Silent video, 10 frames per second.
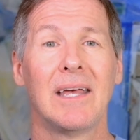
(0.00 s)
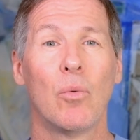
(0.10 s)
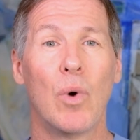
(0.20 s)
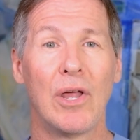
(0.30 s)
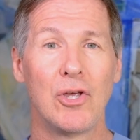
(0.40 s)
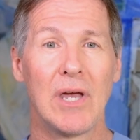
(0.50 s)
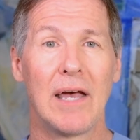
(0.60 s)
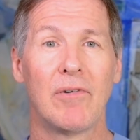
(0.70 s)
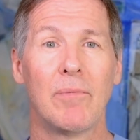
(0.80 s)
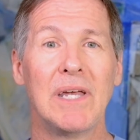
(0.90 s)
whether you
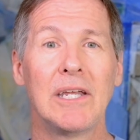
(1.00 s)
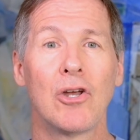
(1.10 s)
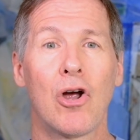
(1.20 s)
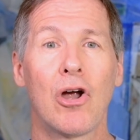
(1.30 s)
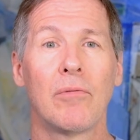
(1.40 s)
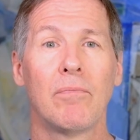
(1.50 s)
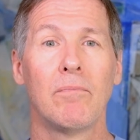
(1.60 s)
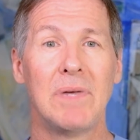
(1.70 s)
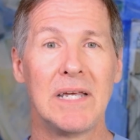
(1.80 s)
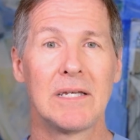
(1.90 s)
have a beating
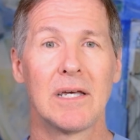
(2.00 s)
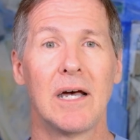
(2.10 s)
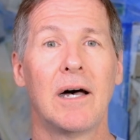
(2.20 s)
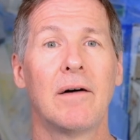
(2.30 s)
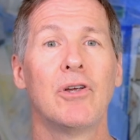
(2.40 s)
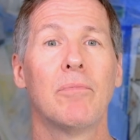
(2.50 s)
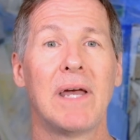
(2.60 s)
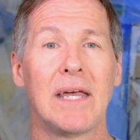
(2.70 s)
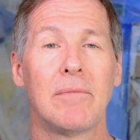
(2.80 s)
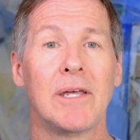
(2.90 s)
heartbeat of your
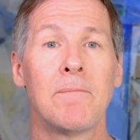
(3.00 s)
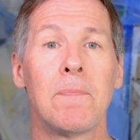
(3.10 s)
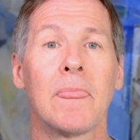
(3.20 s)
baby,